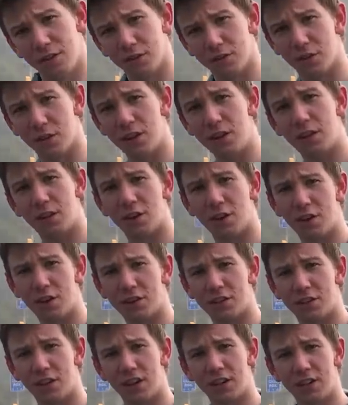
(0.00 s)
So the
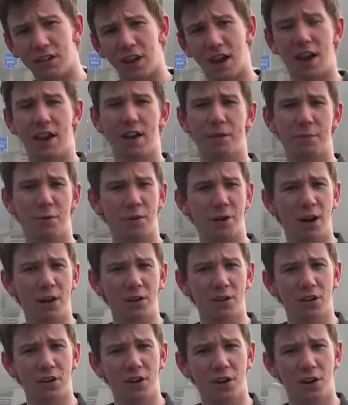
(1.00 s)
E36 had a
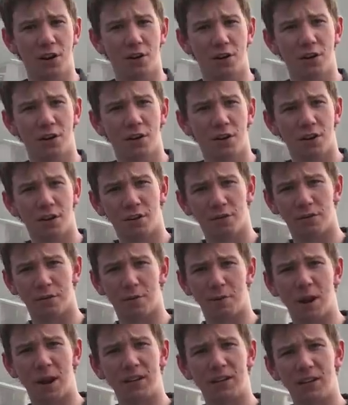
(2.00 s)
production year
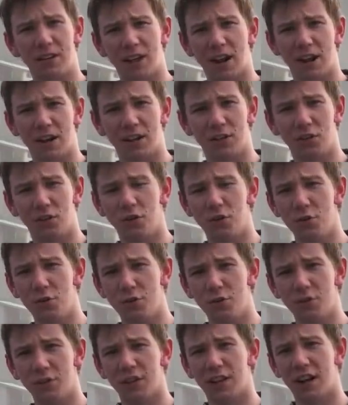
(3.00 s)
from 1992
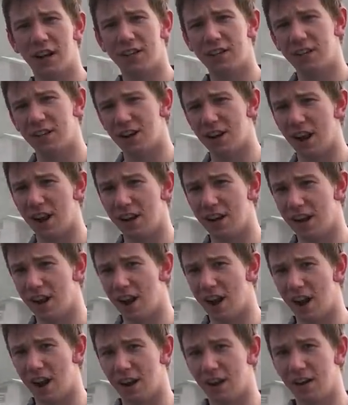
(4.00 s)
to
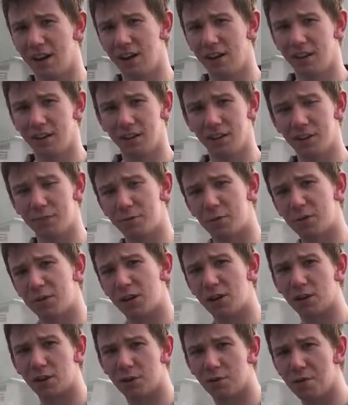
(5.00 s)
1999. This
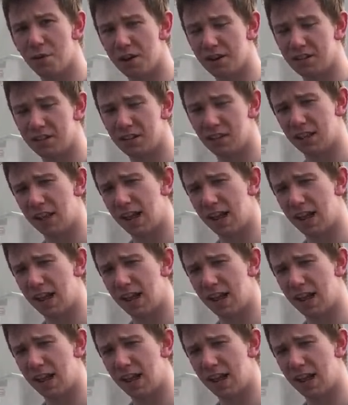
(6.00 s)
particular one is the